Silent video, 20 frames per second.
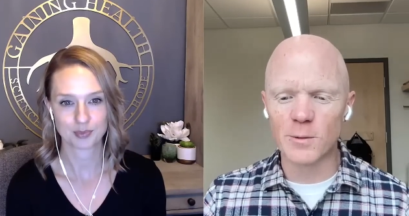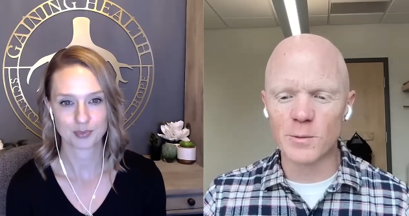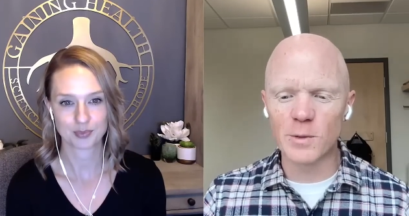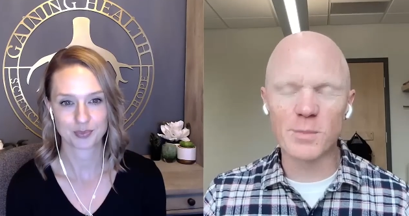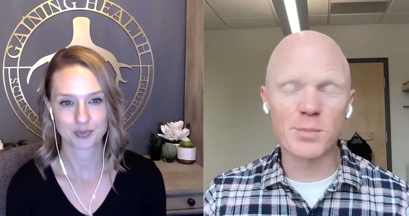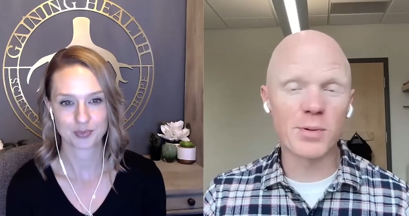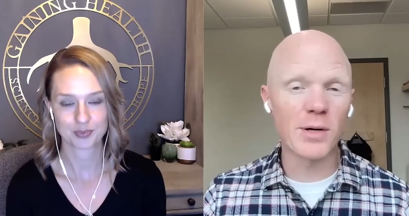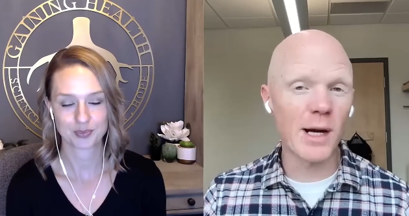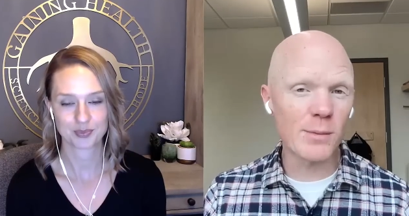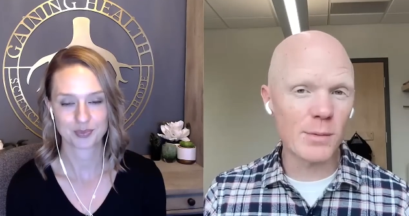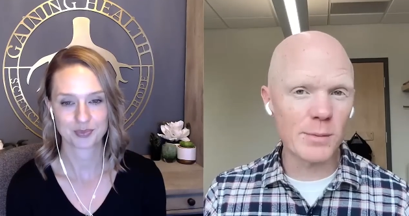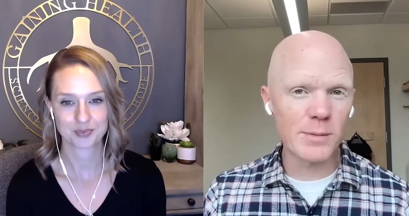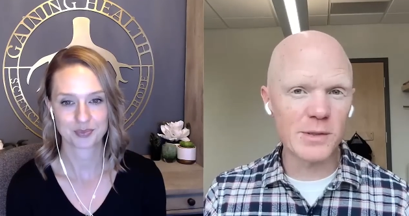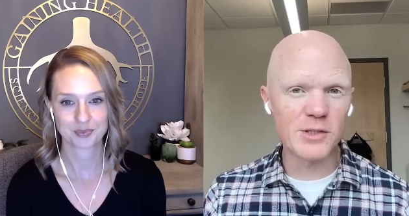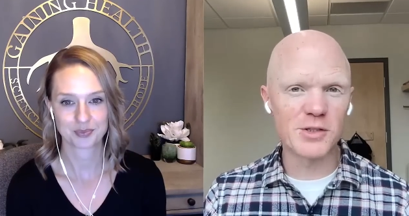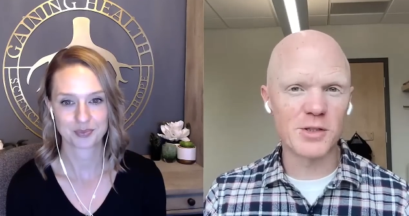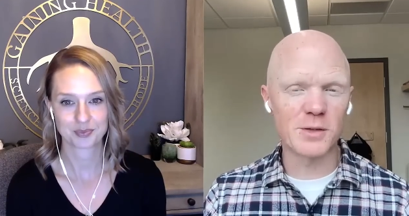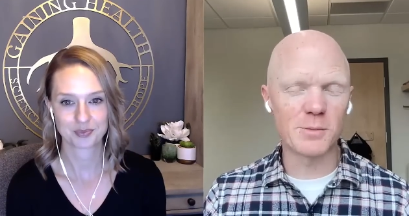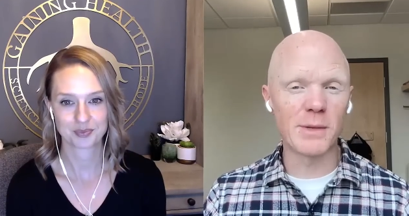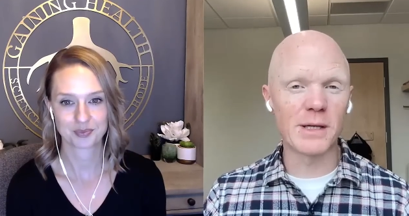Speaker 1: we
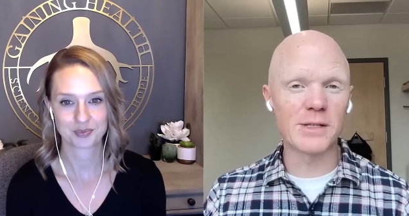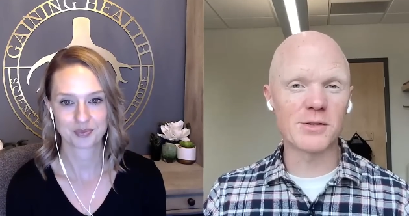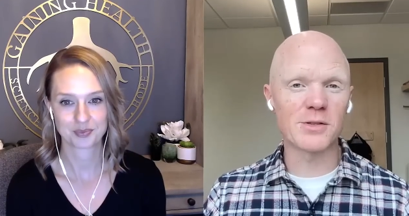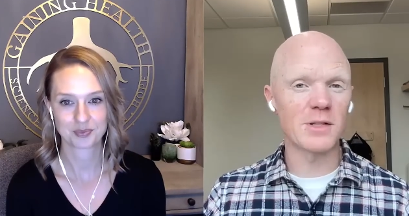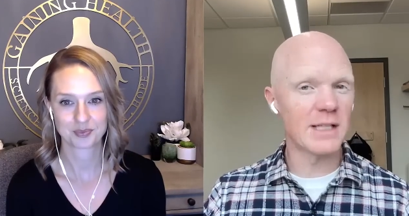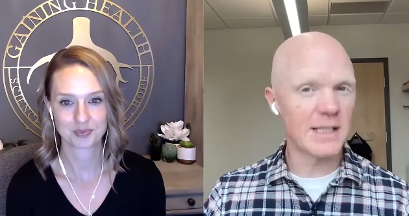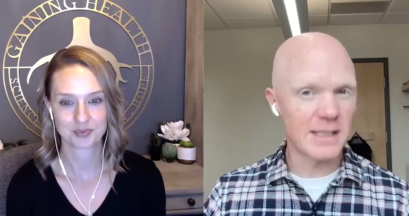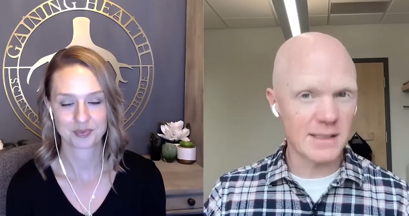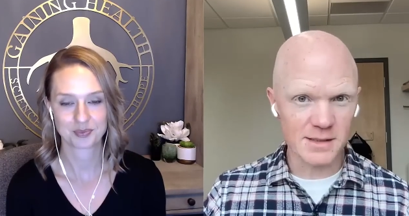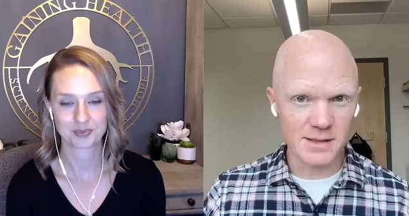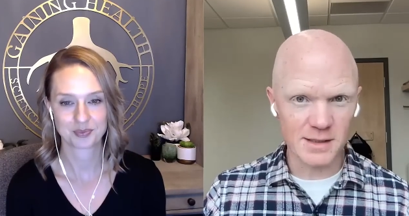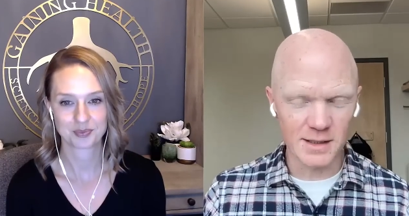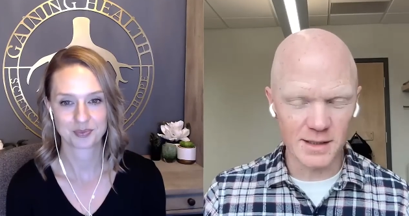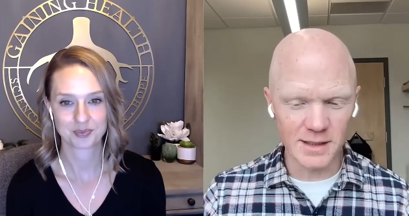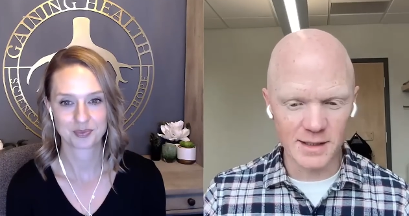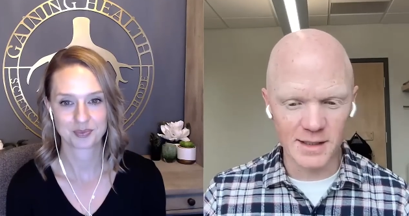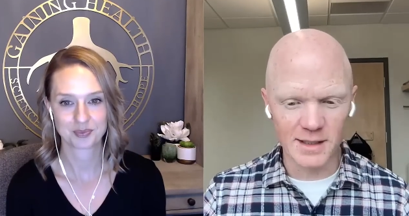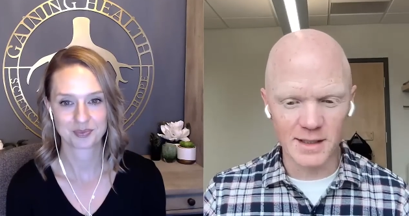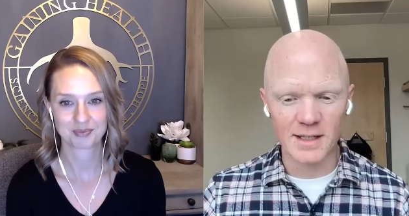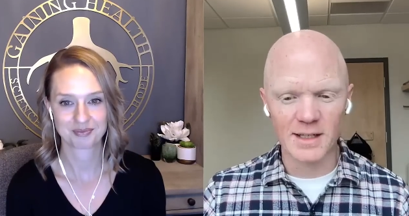probably should measure
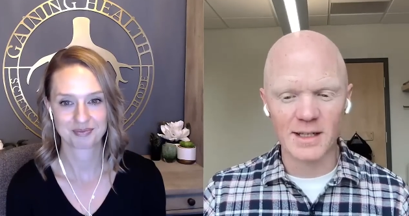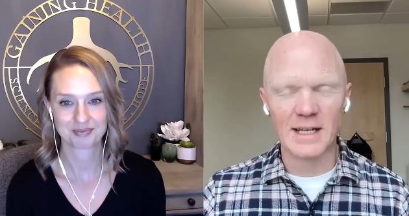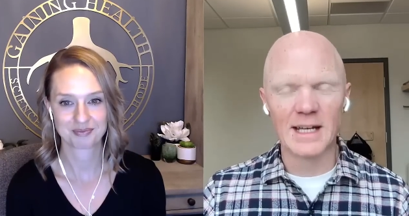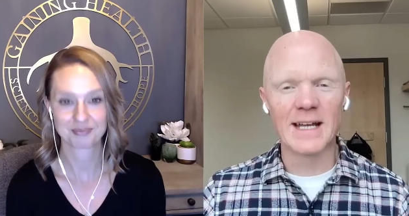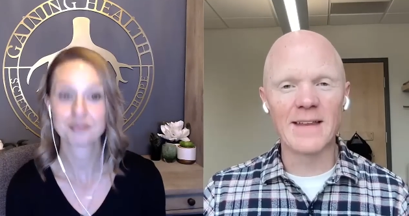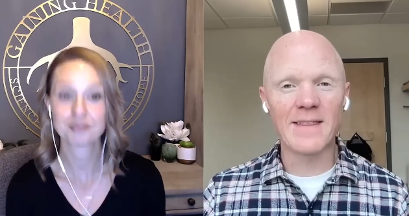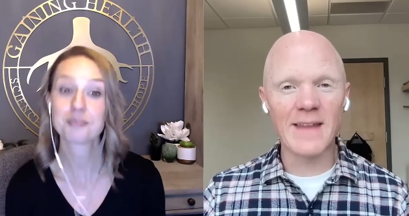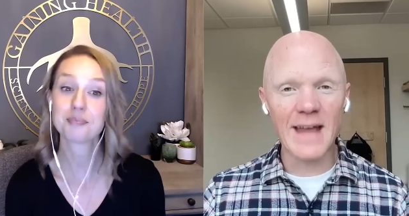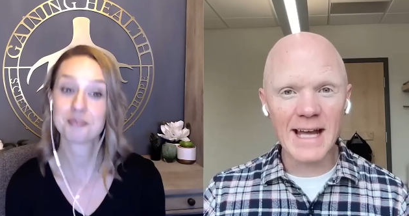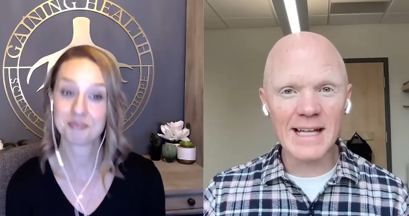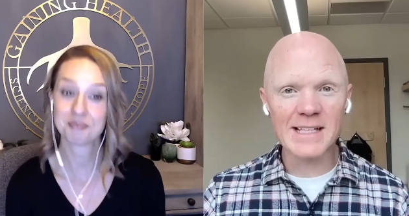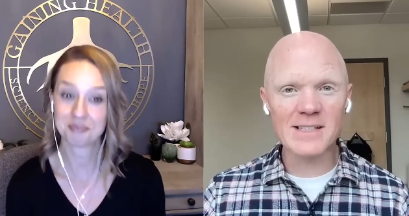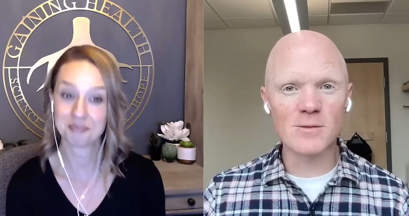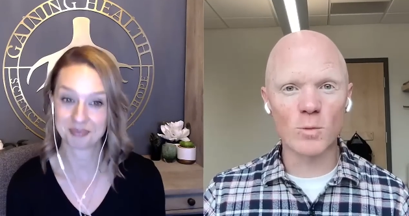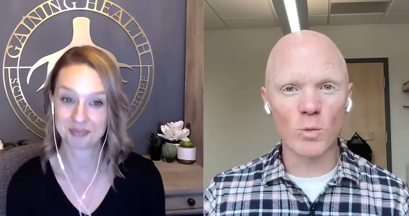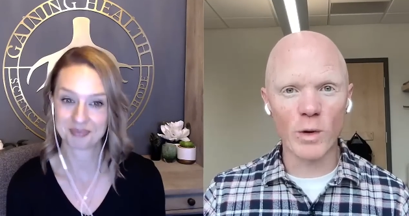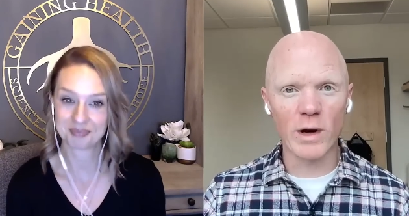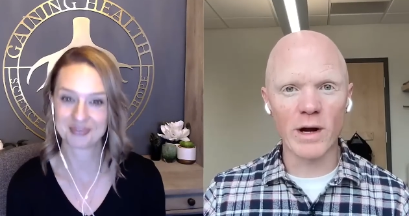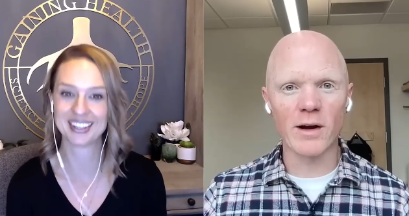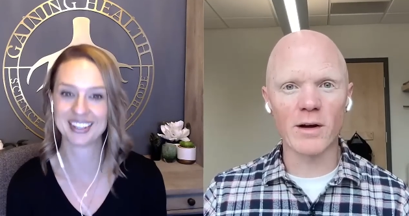insulin. And
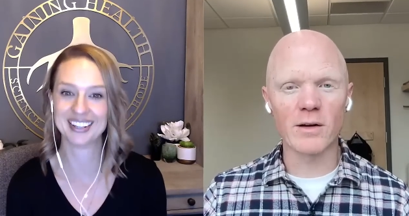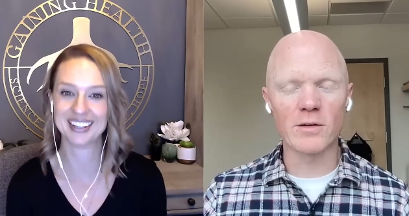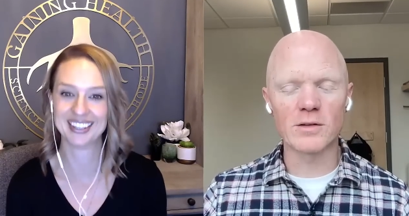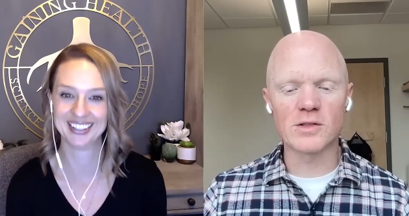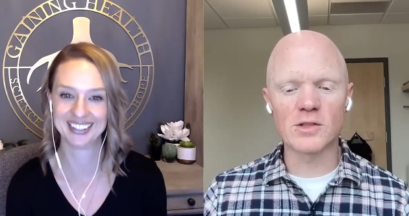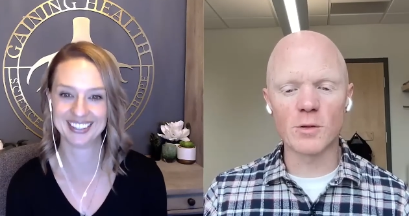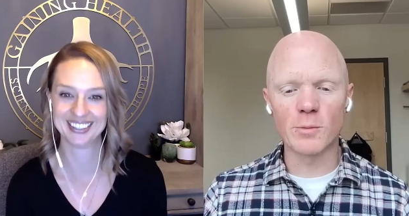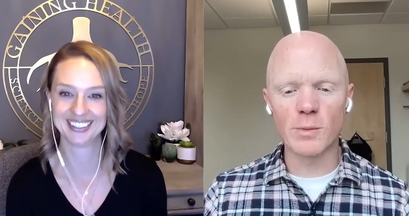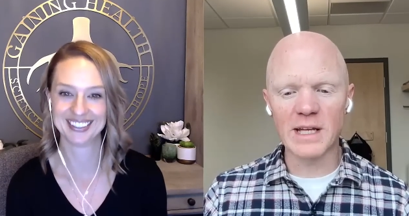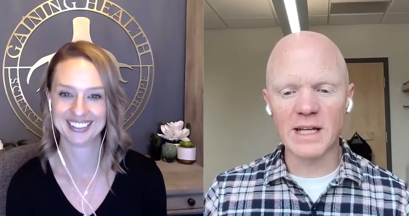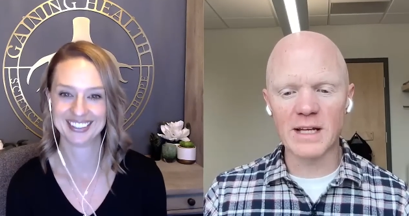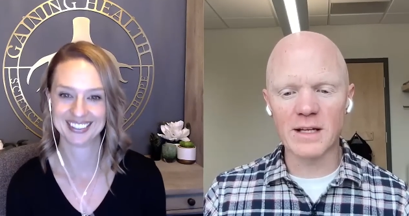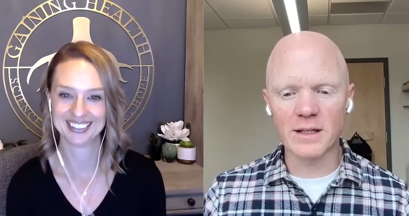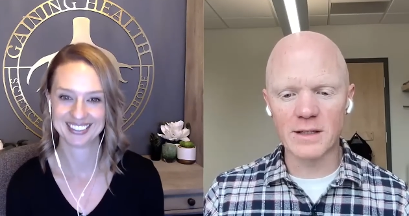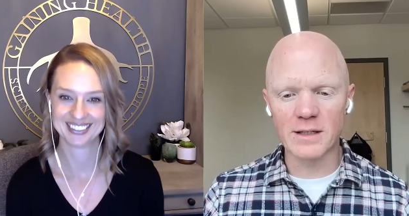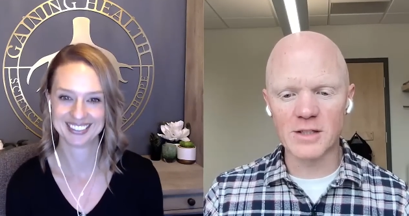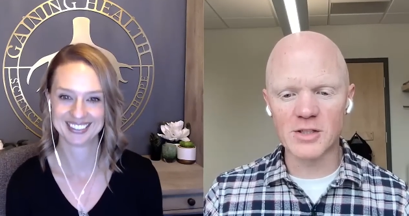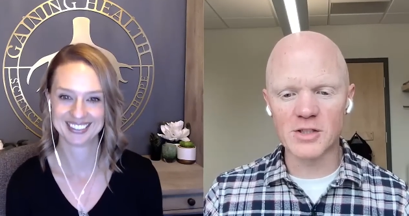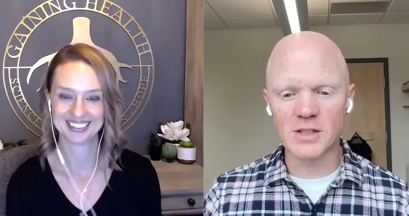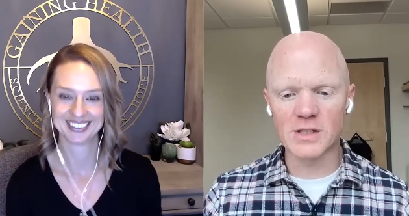that's where mm. so many
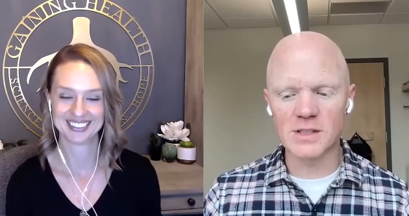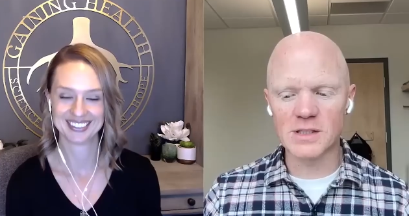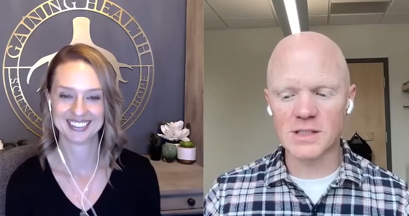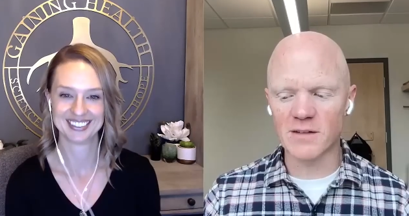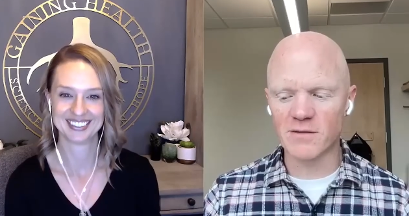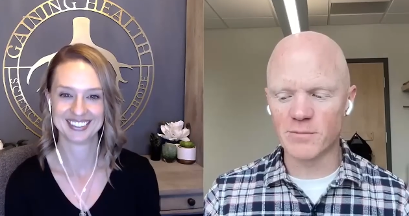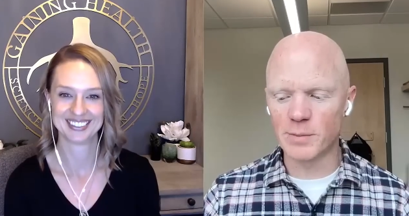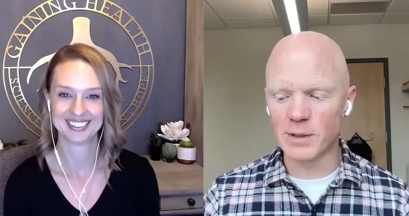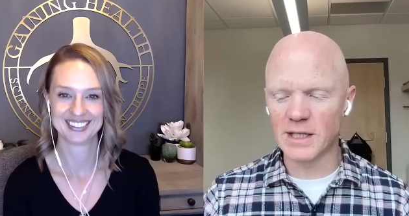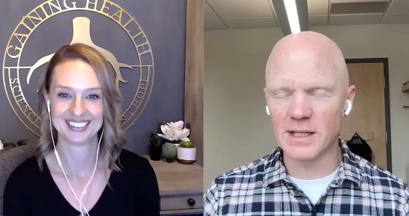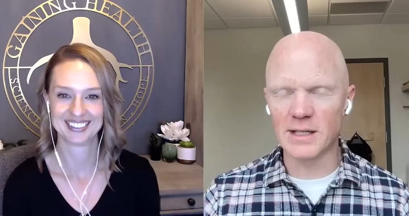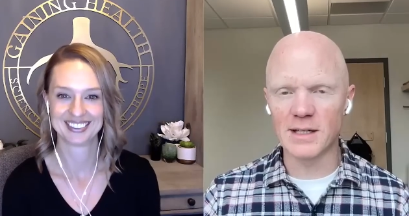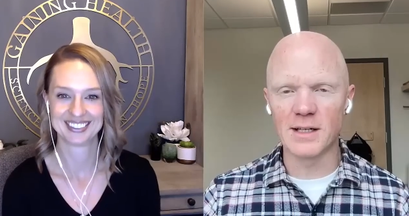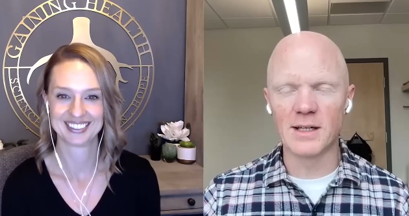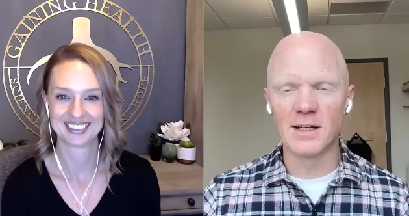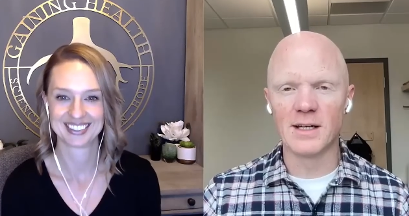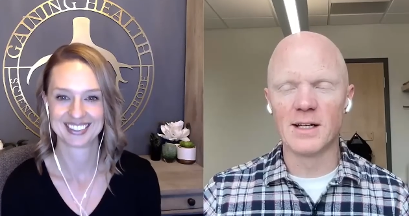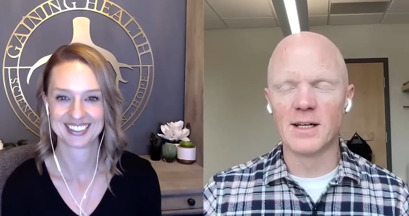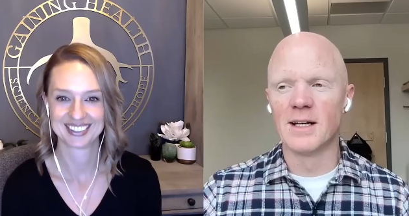clinicians have been.